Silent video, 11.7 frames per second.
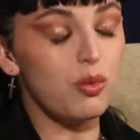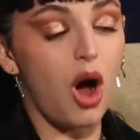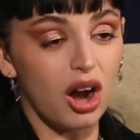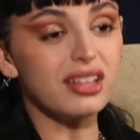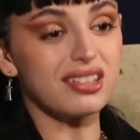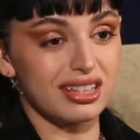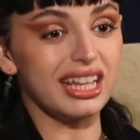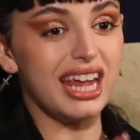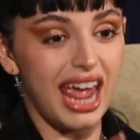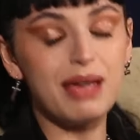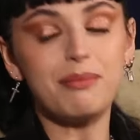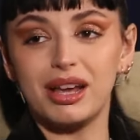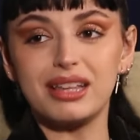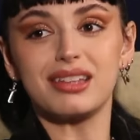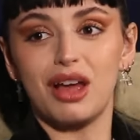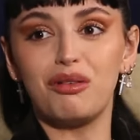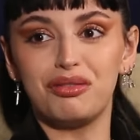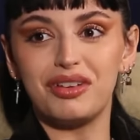honestly hate
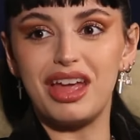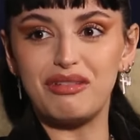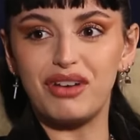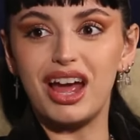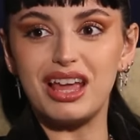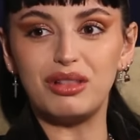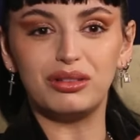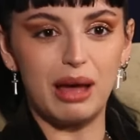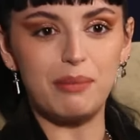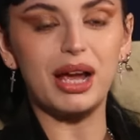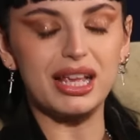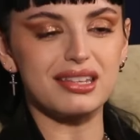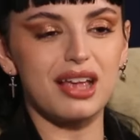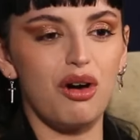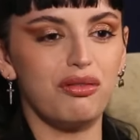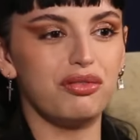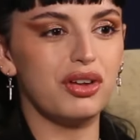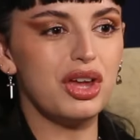myself if I let
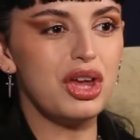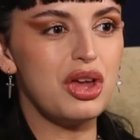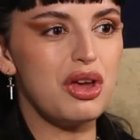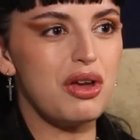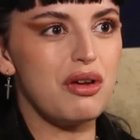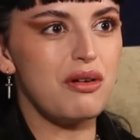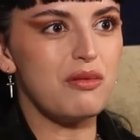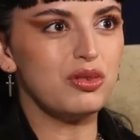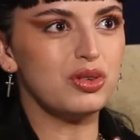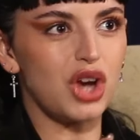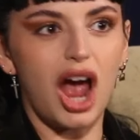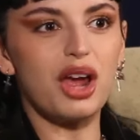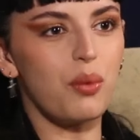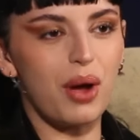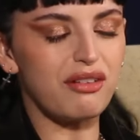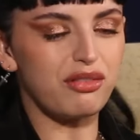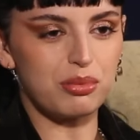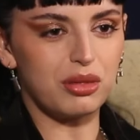myself shy
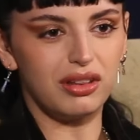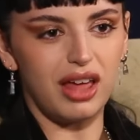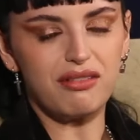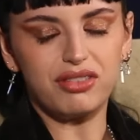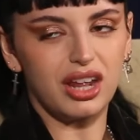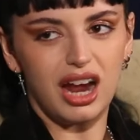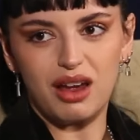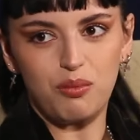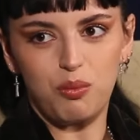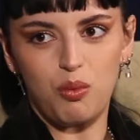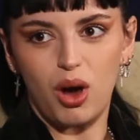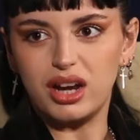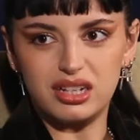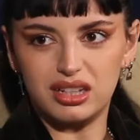away from the life that I wanted